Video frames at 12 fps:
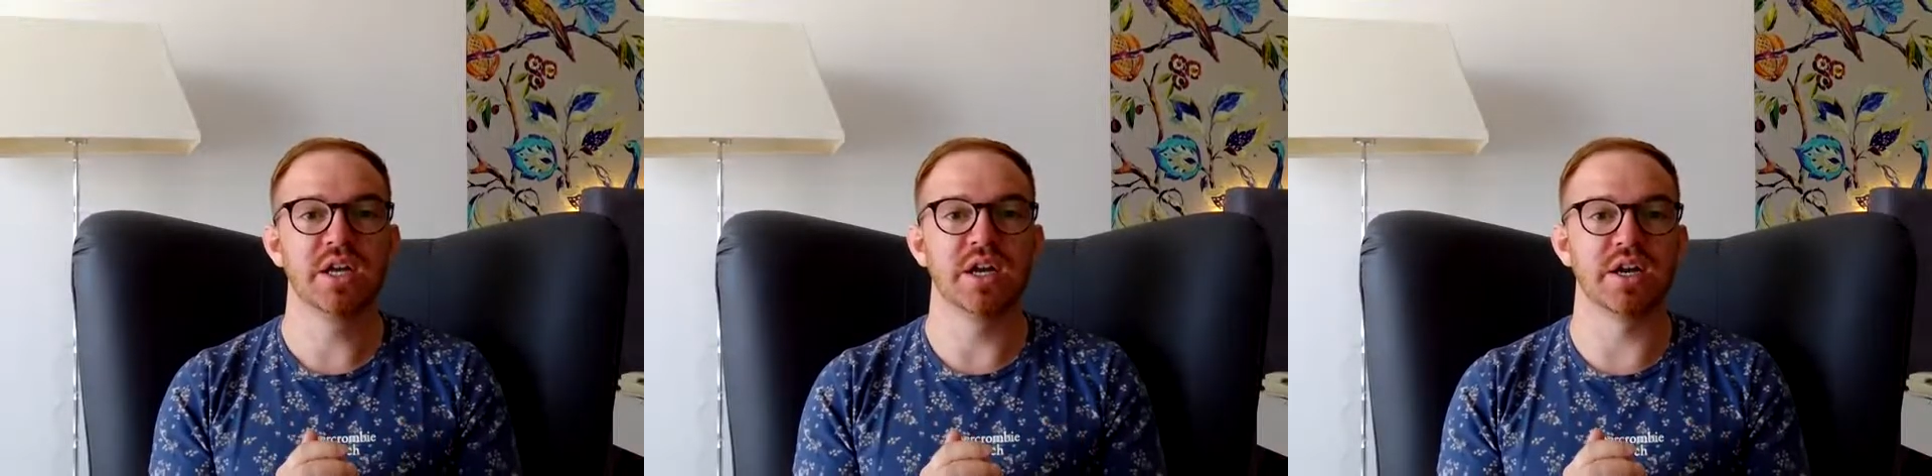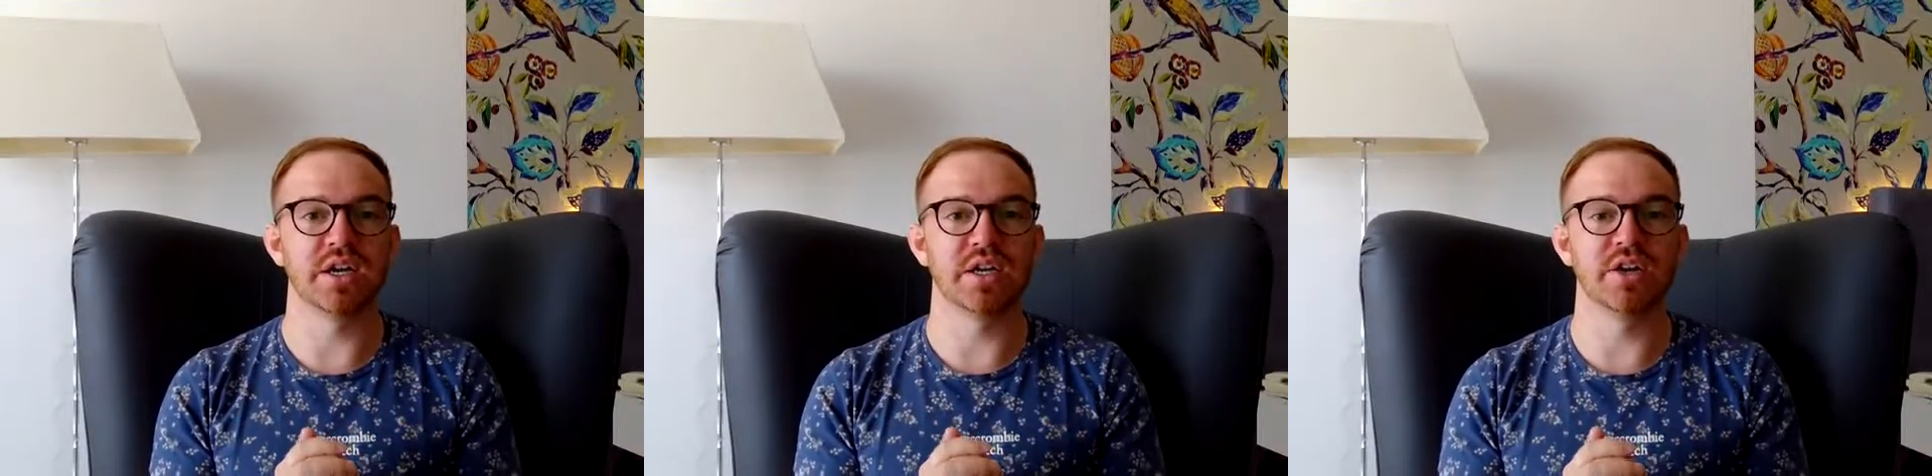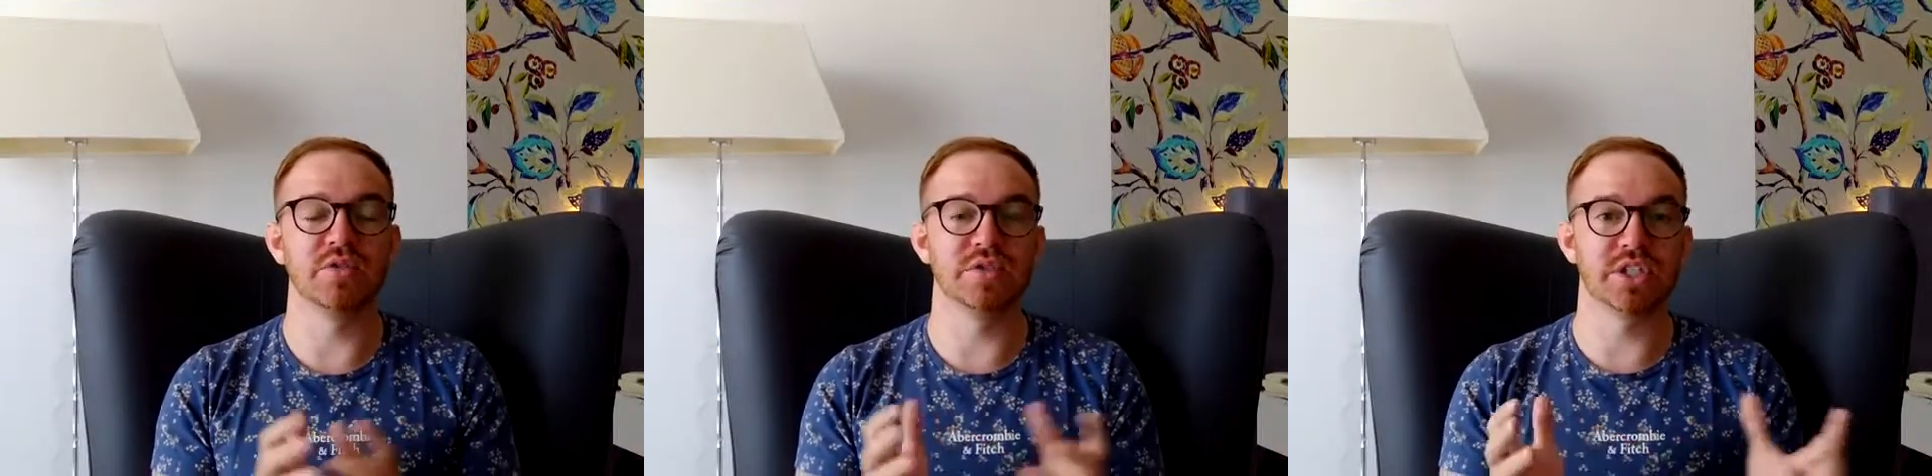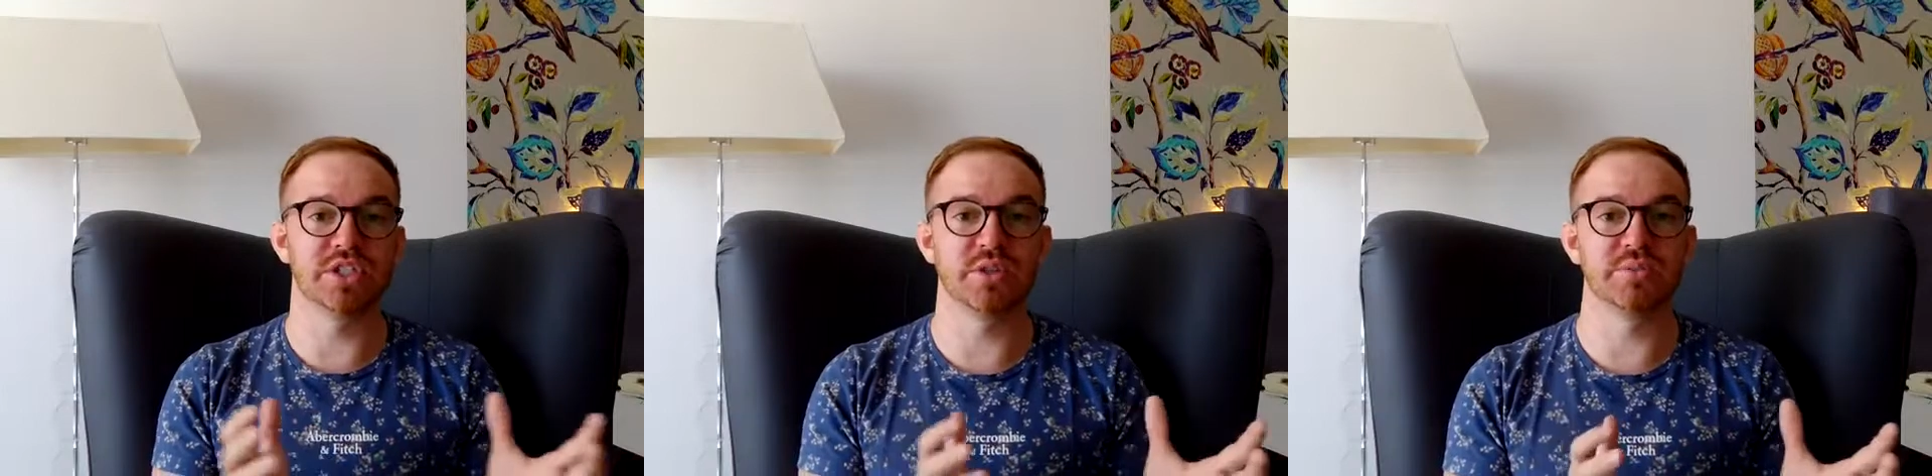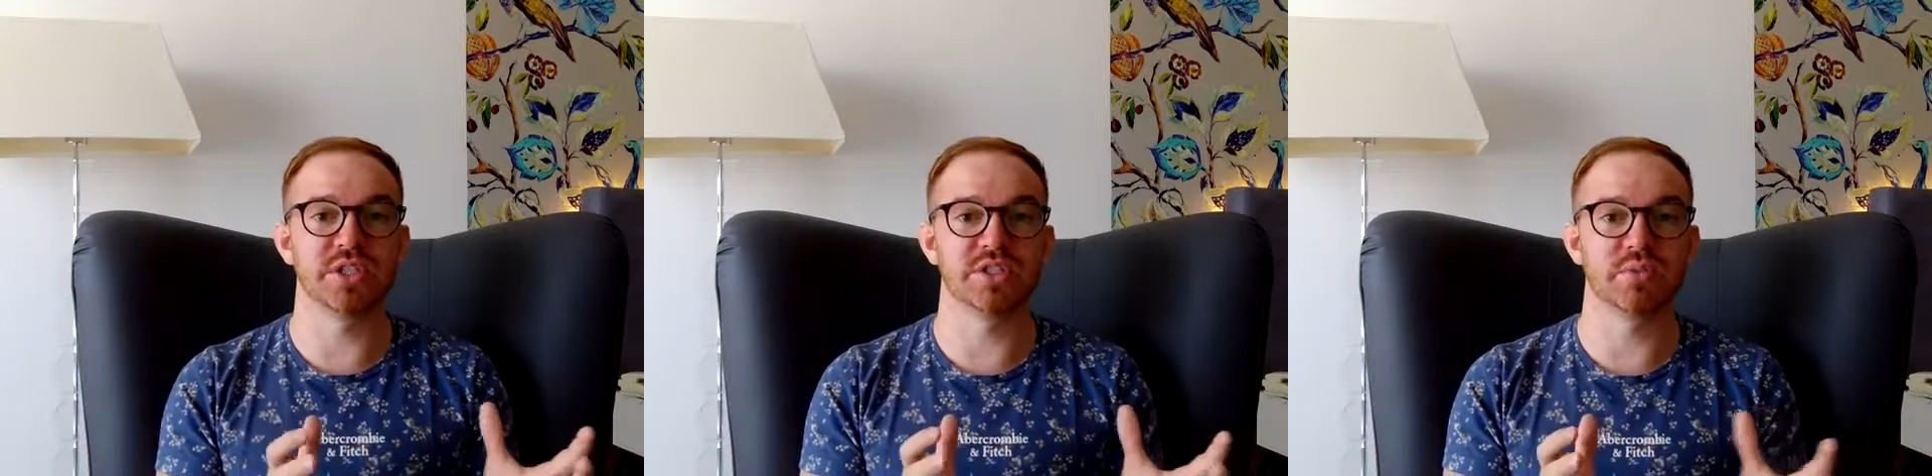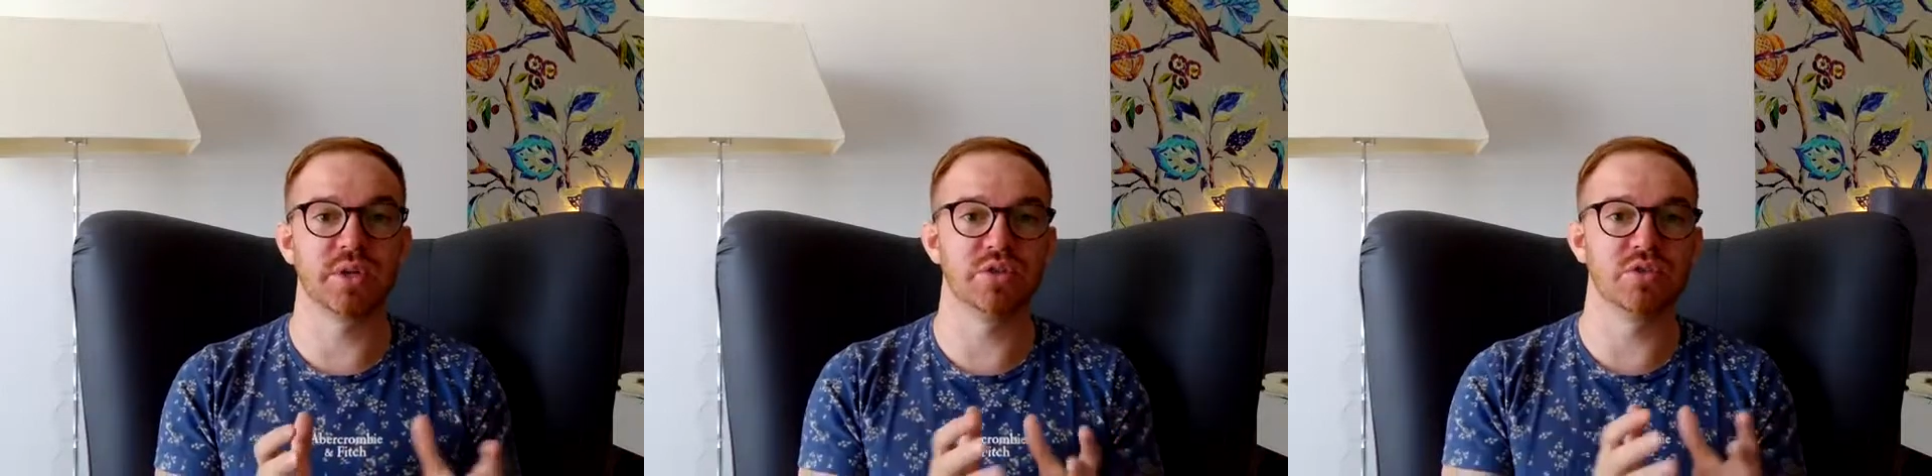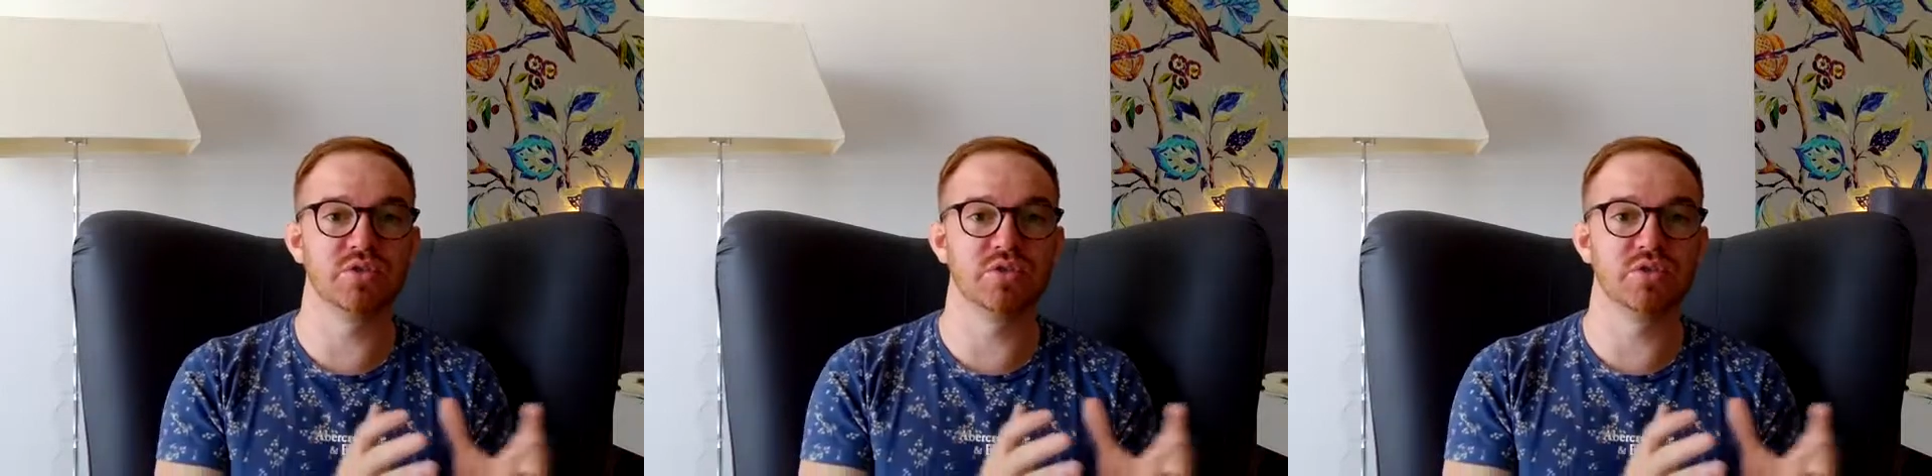And obviously, subject to when you're